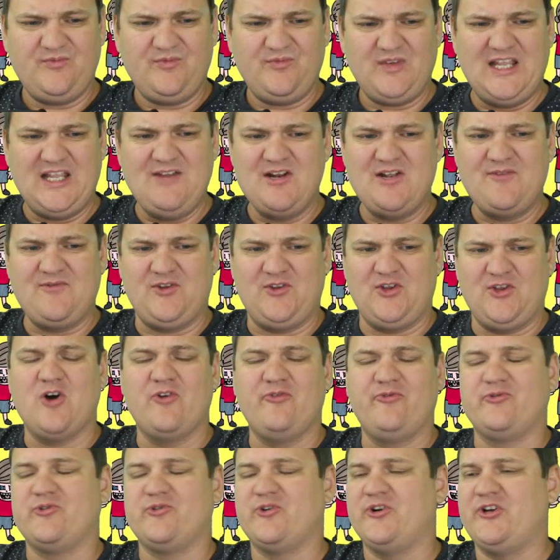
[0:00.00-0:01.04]
even if you go
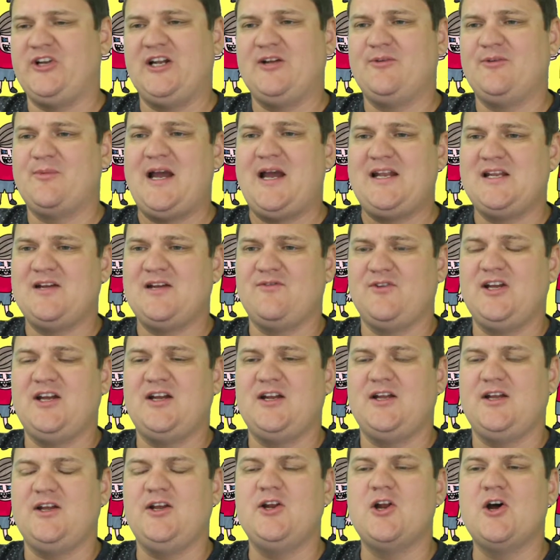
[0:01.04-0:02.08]
for it, you never might never get
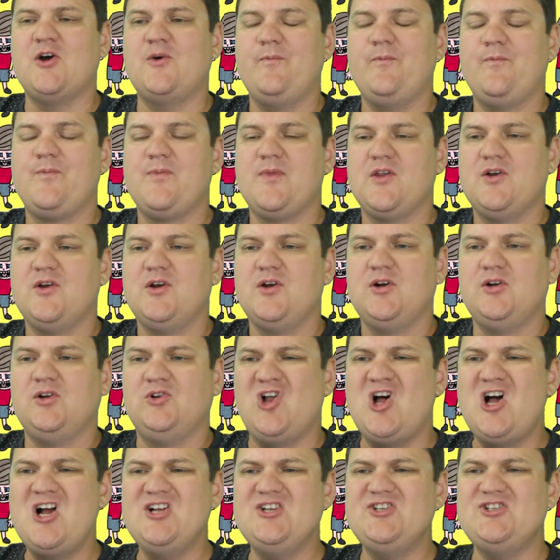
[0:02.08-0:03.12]
it. You know,
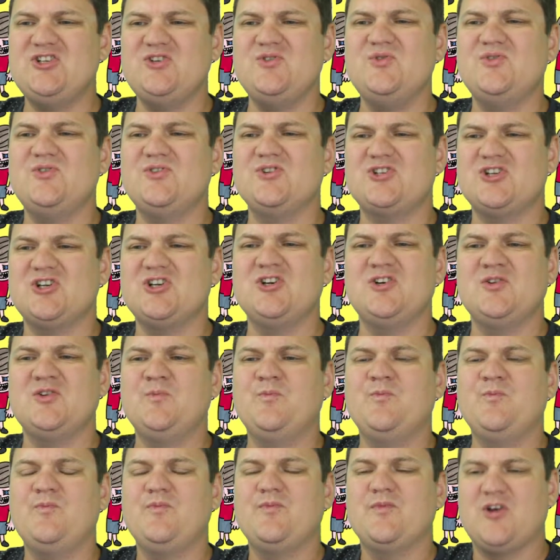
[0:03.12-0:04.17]

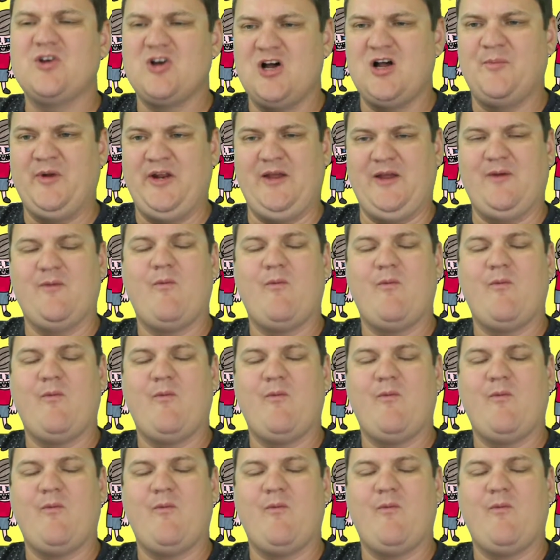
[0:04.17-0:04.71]
long-term comedy.